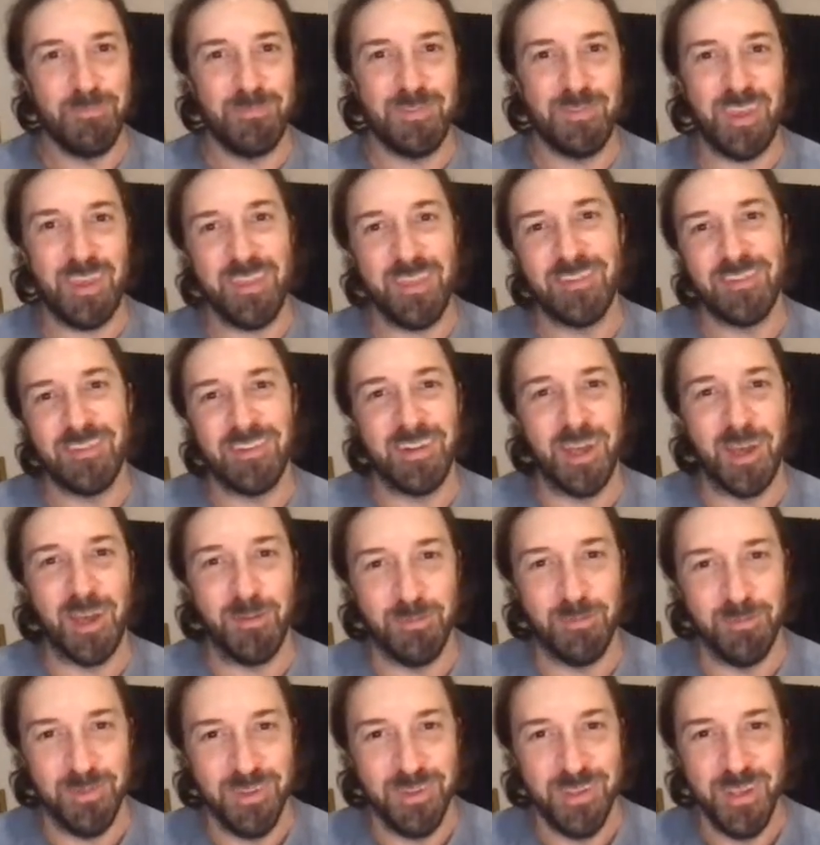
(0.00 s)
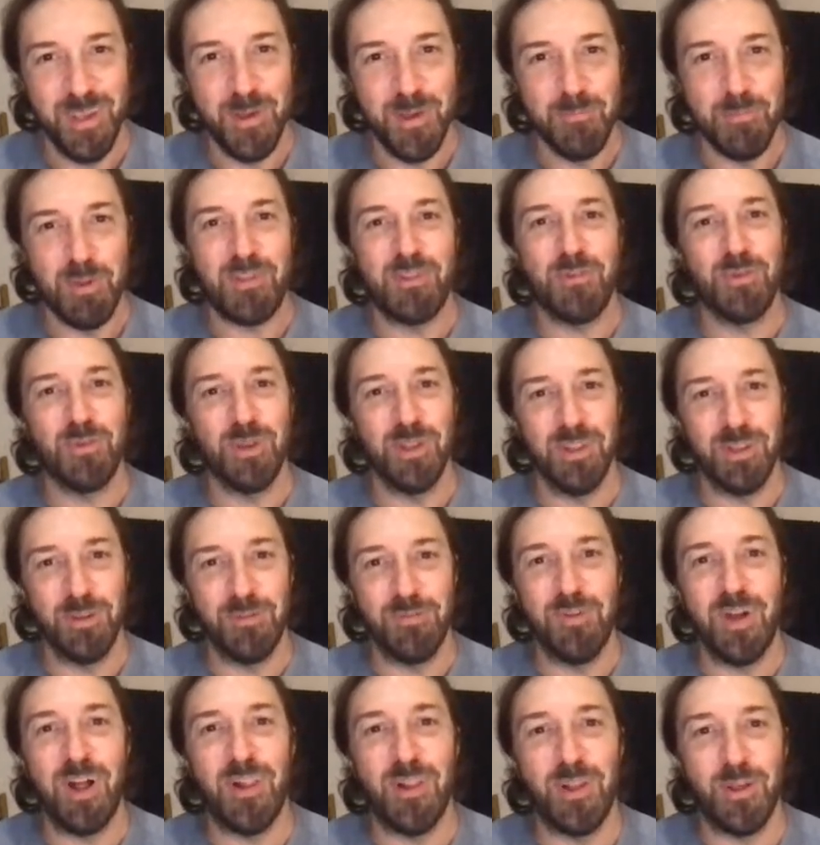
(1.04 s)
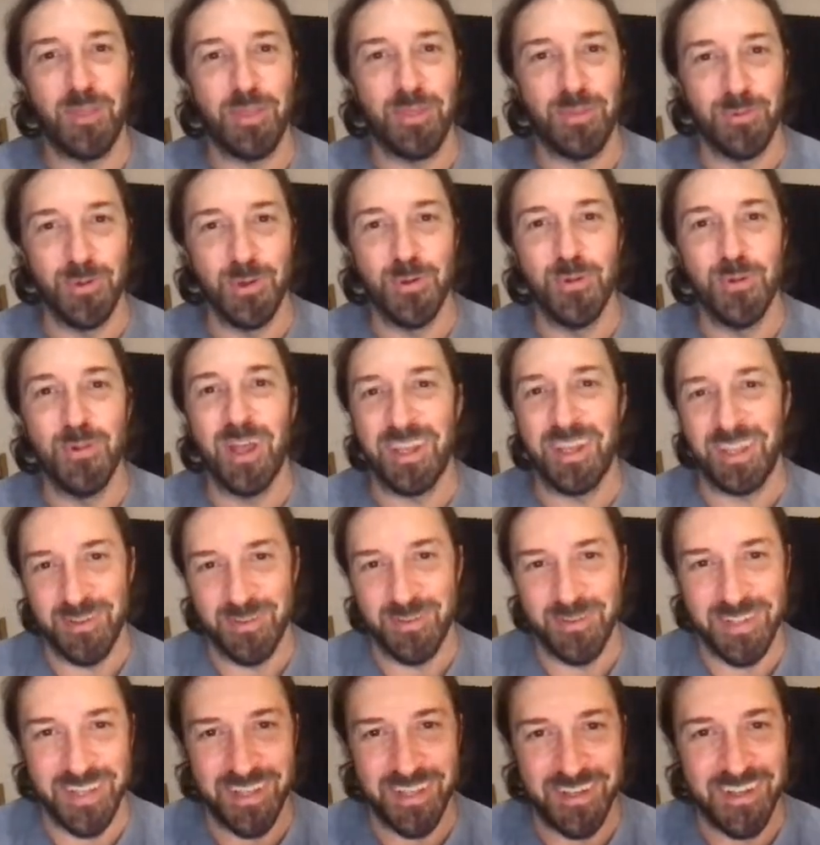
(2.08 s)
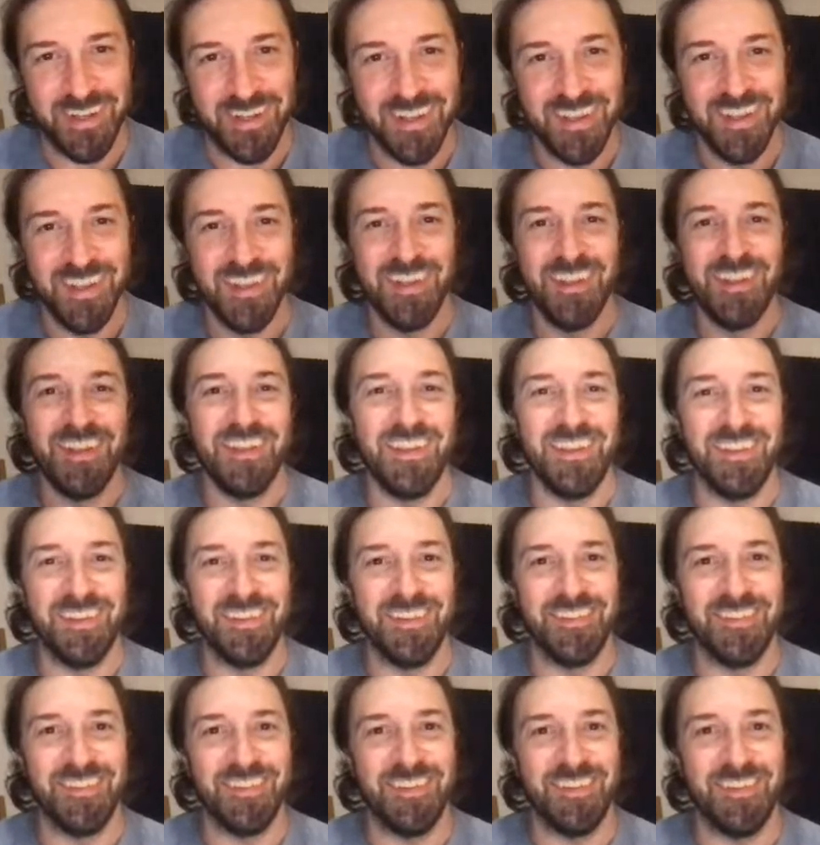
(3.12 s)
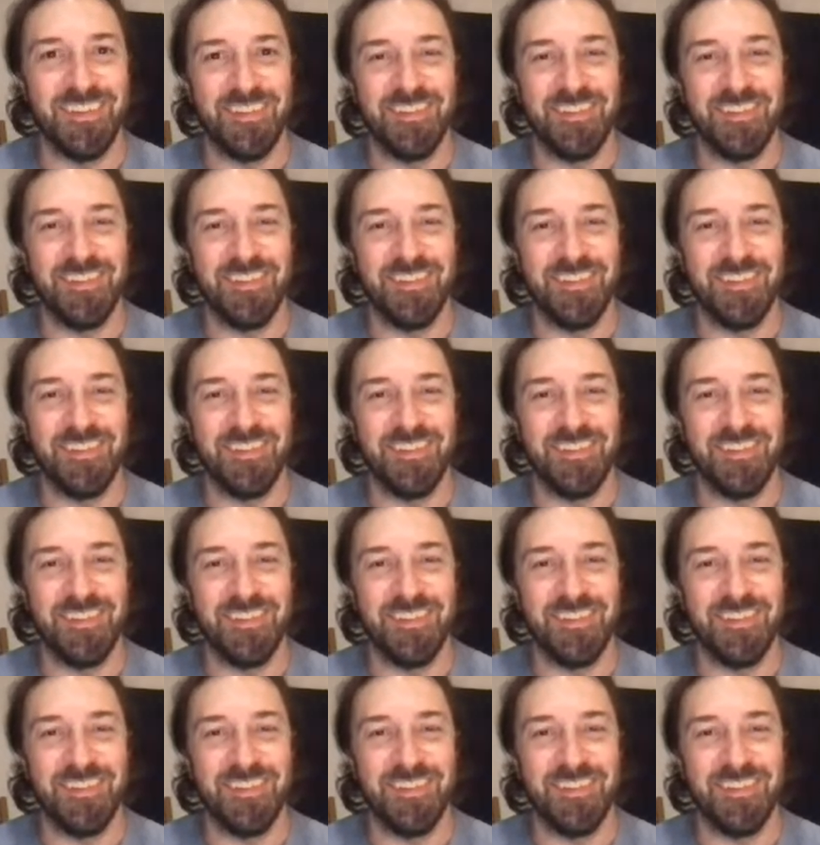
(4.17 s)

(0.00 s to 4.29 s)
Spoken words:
say that's enough, but to really follow through like you did is